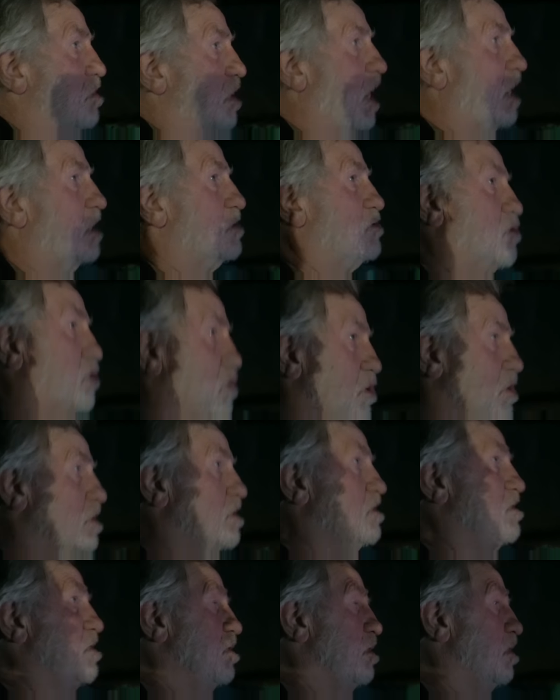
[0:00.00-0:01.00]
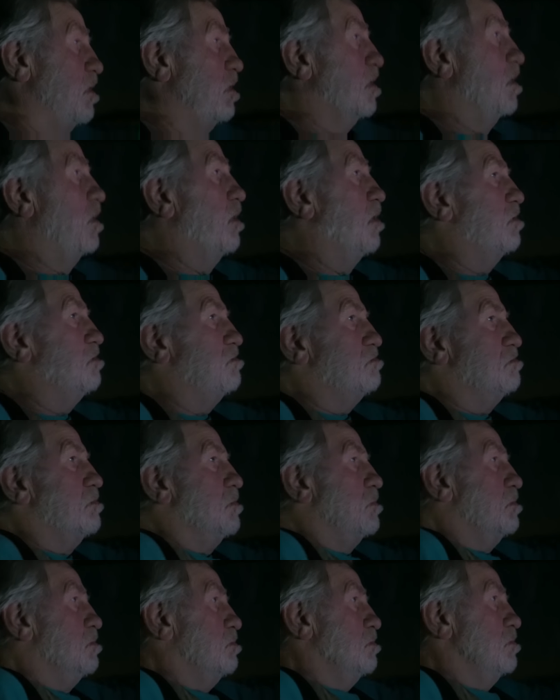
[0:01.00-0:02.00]
that's good. You
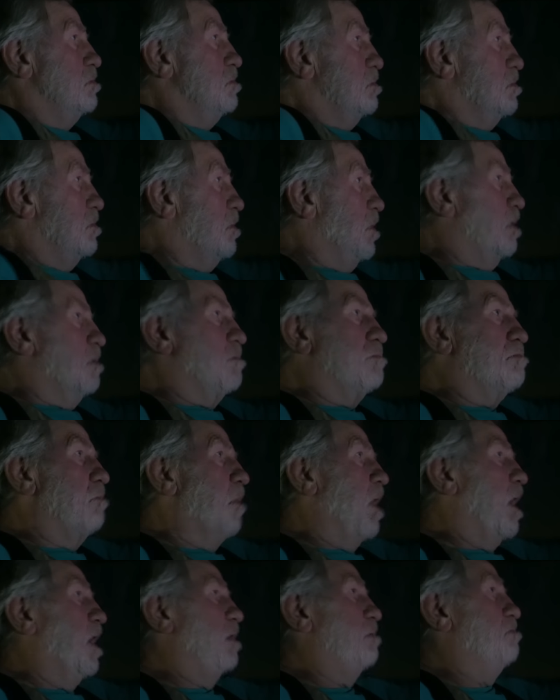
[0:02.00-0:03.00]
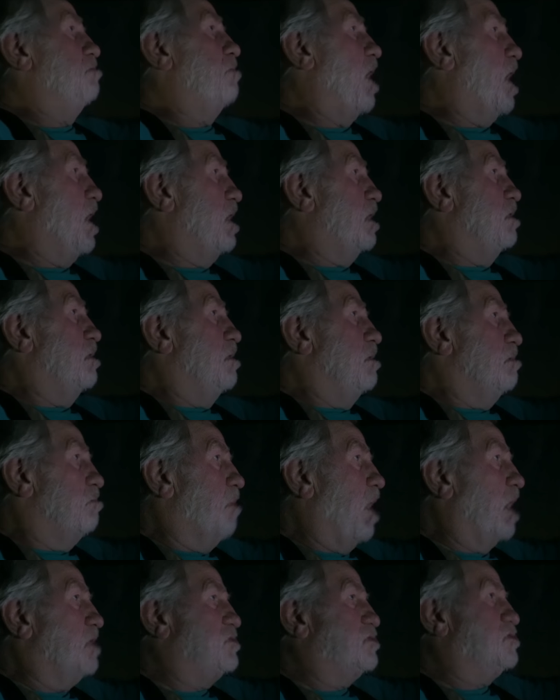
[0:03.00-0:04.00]
know, I, my
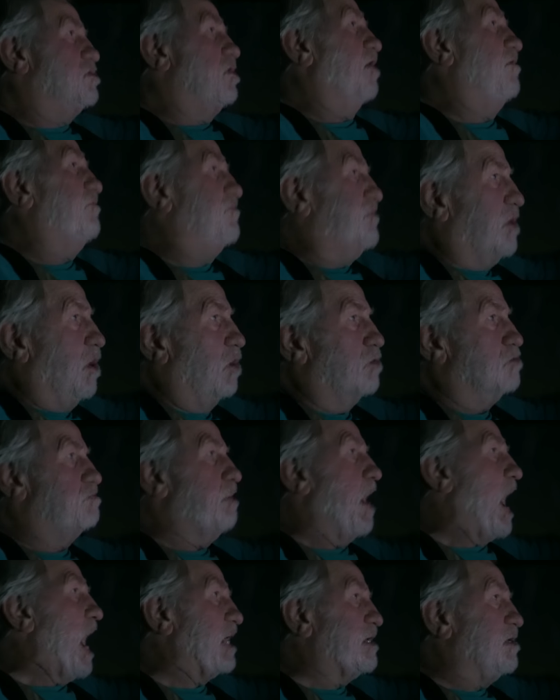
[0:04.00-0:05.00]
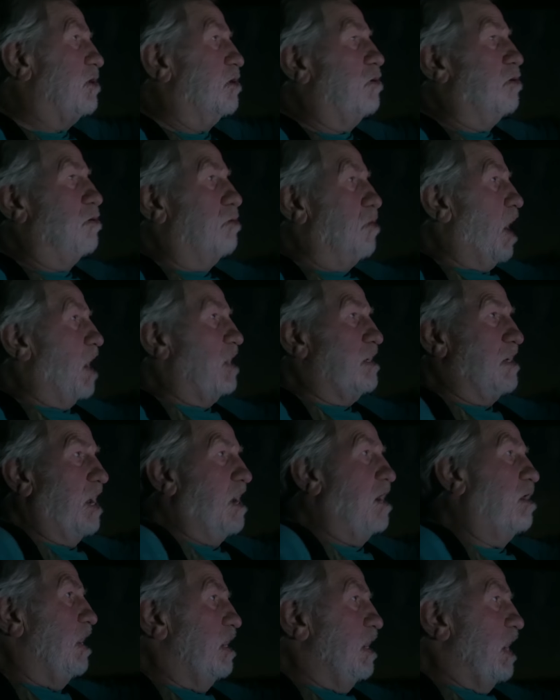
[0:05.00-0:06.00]
my stuff goes back to her right
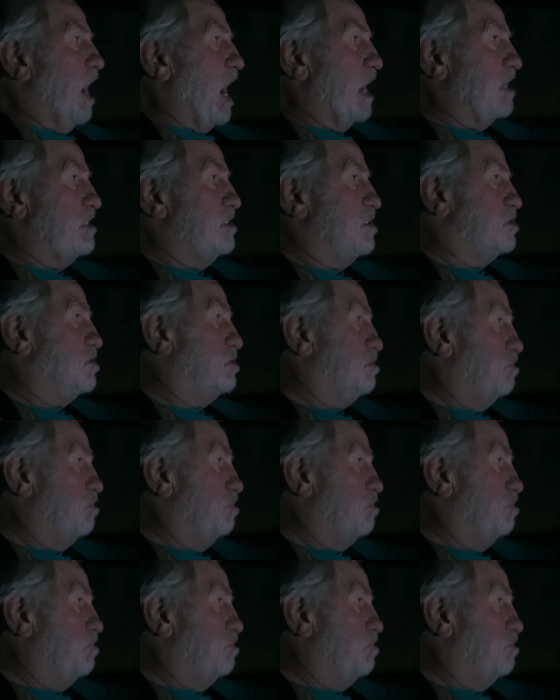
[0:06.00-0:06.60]
now. Had this